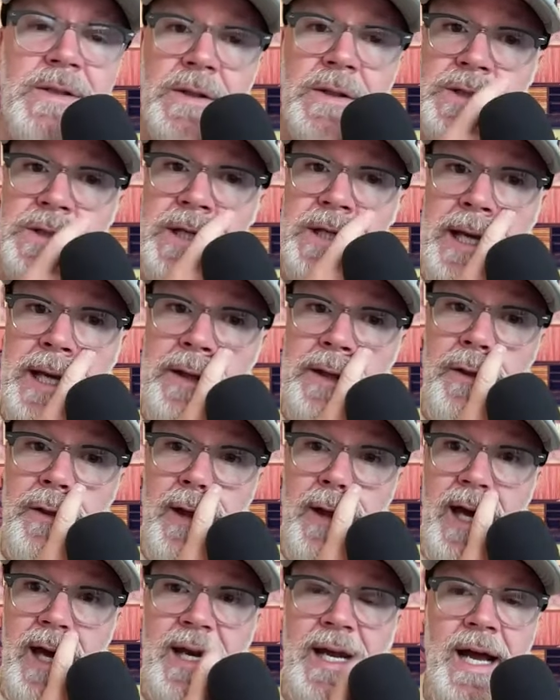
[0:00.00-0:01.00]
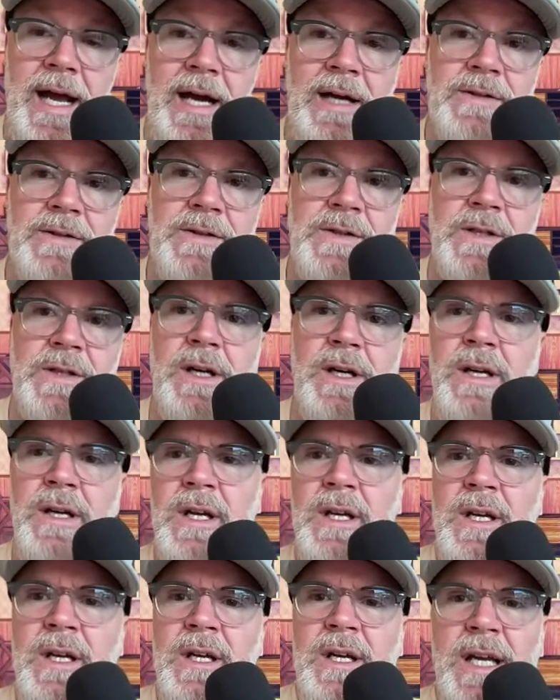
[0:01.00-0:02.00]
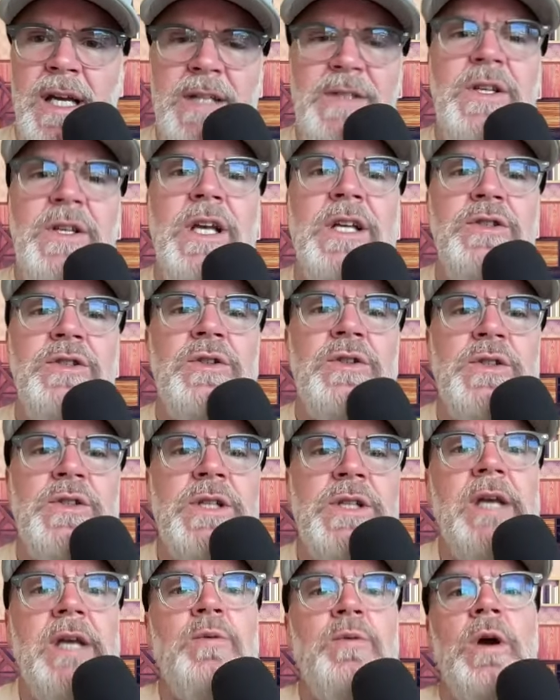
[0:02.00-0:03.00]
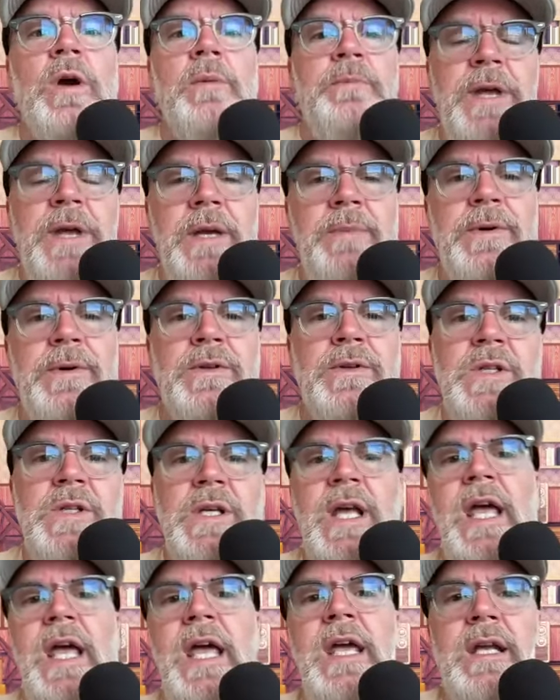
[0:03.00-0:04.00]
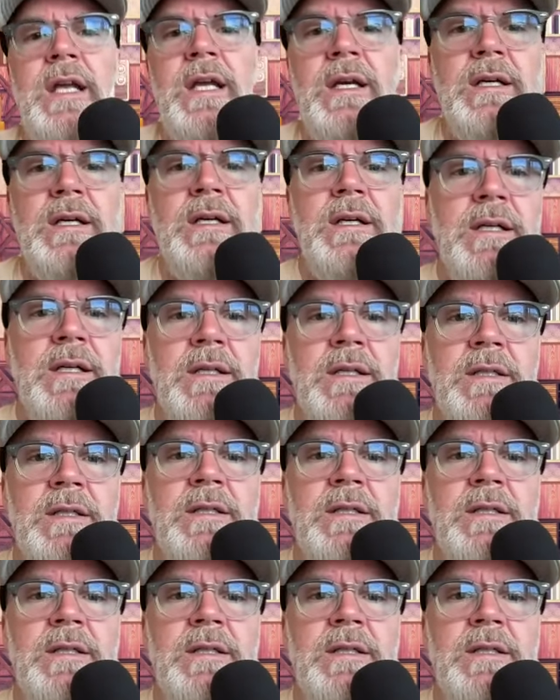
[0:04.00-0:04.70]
So check that out. So it's interesting where people floating take, okay.